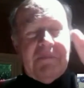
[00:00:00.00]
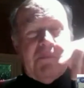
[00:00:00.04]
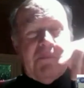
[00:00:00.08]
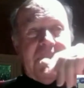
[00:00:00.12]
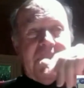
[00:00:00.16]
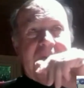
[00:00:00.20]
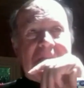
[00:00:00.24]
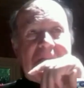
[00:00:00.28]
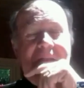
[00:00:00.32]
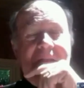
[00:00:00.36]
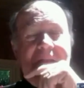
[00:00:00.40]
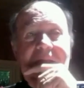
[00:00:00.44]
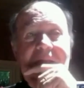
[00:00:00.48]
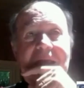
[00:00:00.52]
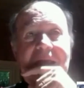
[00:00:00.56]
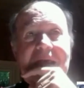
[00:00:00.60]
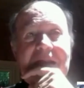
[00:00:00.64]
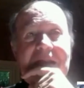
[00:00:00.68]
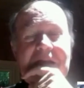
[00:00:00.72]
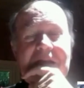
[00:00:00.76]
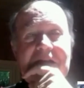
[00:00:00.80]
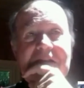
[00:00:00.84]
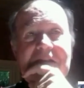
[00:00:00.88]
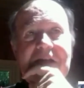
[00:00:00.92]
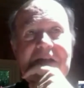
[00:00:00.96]
But at
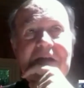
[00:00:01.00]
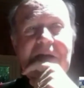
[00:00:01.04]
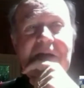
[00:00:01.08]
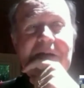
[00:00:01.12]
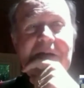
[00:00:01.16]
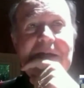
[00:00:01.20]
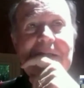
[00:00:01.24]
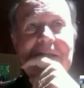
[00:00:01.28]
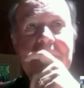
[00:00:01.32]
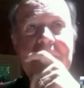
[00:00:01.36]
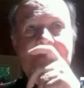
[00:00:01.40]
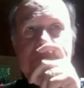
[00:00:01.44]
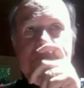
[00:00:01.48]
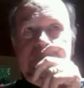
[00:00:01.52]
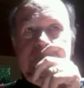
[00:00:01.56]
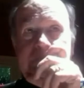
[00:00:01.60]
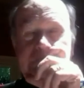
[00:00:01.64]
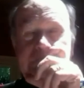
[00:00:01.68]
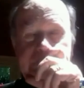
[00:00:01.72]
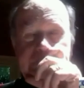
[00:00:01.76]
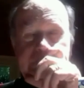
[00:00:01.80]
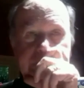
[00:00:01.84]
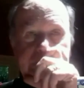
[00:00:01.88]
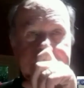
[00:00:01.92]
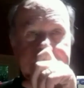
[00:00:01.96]
Atari,
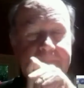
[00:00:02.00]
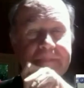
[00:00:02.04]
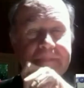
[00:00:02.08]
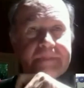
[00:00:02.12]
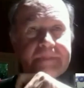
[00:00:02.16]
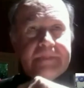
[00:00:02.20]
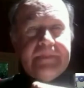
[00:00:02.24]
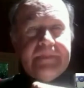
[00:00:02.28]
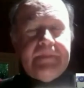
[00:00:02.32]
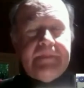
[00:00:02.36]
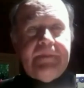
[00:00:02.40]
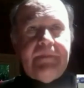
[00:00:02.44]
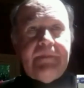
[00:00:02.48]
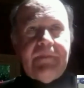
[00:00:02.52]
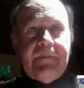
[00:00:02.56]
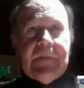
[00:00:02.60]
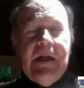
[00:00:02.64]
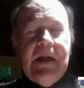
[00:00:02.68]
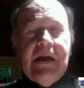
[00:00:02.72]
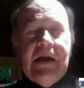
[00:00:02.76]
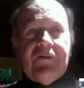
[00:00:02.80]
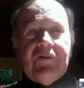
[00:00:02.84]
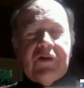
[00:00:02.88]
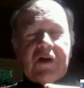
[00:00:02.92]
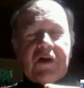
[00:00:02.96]

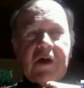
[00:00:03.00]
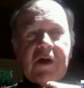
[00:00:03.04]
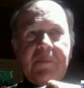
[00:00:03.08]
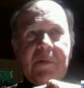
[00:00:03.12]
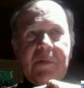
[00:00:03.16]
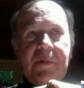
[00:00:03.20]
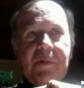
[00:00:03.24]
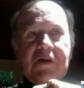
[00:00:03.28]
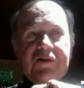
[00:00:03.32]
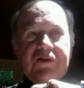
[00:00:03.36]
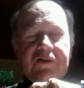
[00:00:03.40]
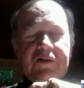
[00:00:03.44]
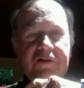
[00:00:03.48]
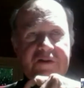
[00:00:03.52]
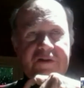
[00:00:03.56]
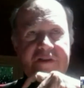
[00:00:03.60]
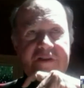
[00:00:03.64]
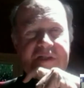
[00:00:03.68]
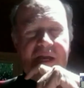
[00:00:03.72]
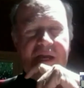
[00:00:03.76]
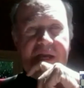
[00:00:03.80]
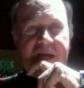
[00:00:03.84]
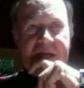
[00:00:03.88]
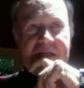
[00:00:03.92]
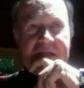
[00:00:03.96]
on the commercial
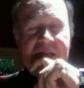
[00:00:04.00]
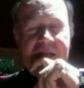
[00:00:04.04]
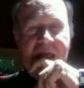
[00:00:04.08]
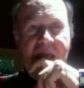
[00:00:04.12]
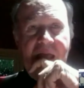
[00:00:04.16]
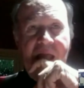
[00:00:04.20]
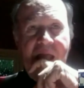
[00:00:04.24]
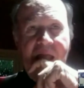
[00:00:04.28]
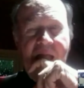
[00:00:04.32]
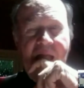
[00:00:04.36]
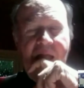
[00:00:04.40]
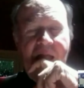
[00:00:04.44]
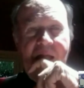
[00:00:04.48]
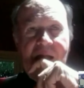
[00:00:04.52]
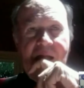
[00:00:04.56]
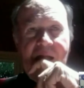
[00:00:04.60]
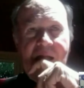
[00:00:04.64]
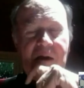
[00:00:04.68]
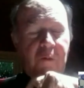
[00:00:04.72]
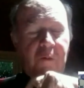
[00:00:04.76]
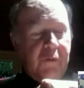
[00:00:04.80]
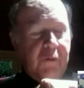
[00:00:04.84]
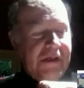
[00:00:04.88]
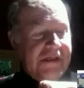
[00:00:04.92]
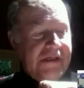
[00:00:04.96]
side,
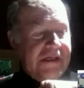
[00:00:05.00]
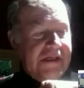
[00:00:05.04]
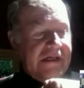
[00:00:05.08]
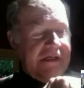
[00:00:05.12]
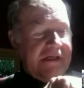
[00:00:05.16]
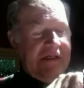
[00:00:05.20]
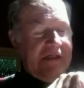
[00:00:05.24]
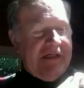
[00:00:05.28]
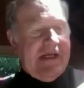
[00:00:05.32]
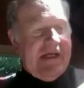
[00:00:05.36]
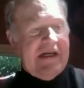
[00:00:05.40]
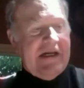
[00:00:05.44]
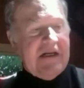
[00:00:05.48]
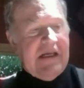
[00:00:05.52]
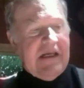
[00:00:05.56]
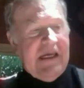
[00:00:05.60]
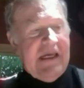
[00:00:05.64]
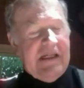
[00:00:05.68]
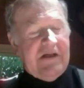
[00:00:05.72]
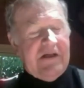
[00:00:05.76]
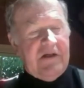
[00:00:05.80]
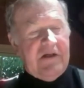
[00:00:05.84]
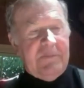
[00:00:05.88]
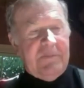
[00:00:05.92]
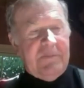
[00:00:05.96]
we did a
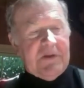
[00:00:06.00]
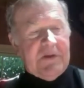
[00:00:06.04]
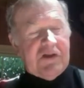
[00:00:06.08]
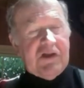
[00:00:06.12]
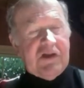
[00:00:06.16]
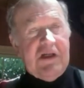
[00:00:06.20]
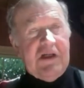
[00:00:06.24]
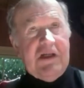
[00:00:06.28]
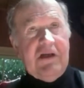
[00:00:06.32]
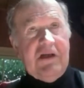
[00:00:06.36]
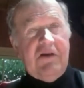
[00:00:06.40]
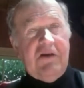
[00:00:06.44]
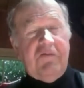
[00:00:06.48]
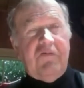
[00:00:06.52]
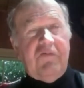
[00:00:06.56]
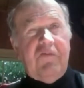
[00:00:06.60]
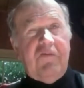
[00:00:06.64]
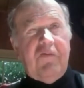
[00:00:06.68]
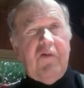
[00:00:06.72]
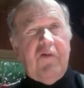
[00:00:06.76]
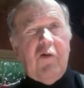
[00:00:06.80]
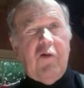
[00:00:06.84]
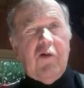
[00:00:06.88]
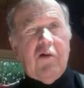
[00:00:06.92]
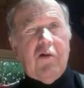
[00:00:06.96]
dedicated machine
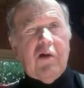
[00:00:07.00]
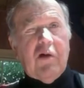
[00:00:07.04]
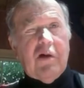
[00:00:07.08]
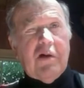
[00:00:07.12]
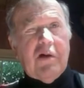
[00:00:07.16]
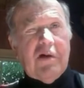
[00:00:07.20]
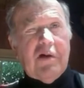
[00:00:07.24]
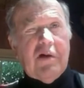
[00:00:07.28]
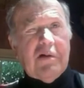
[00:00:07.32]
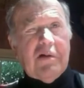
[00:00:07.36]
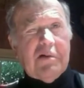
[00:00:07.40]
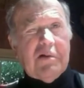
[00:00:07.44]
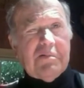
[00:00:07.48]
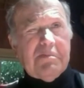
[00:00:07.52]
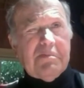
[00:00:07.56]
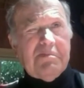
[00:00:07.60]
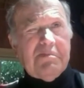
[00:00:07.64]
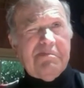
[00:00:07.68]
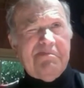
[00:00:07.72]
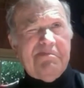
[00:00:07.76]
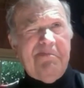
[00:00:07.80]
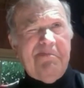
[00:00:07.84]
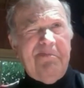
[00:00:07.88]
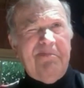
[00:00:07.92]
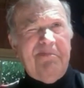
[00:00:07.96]
for,
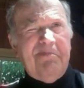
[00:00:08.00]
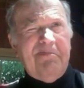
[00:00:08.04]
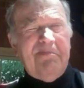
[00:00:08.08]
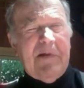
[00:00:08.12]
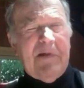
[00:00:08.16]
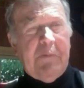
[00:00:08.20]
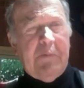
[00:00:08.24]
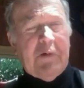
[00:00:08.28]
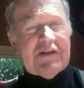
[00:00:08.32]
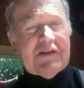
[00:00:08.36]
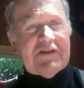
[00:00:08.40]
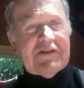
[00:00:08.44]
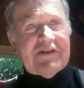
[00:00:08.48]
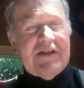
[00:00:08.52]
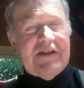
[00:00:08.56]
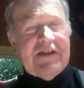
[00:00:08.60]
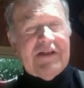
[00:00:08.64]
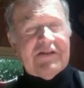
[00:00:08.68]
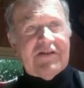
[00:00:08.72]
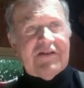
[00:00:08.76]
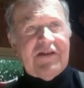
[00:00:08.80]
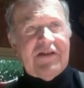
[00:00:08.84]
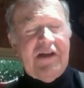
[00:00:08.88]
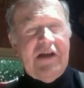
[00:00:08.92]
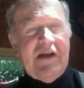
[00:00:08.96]
I want to say
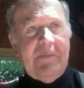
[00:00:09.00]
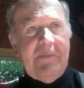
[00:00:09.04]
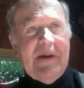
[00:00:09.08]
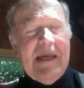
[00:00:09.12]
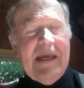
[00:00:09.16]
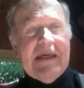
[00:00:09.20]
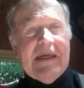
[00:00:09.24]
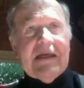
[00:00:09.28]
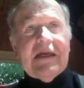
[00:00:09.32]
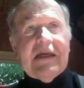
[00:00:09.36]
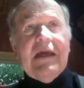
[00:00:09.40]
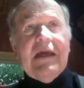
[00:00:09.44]
Citibank,